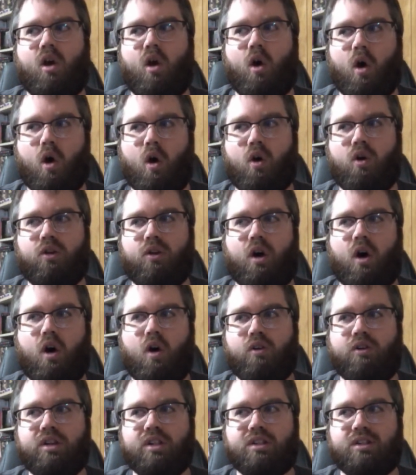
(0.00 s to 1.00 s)

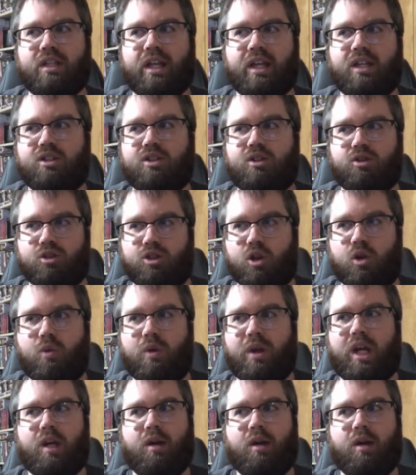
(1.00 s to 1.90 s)
all these things you're doing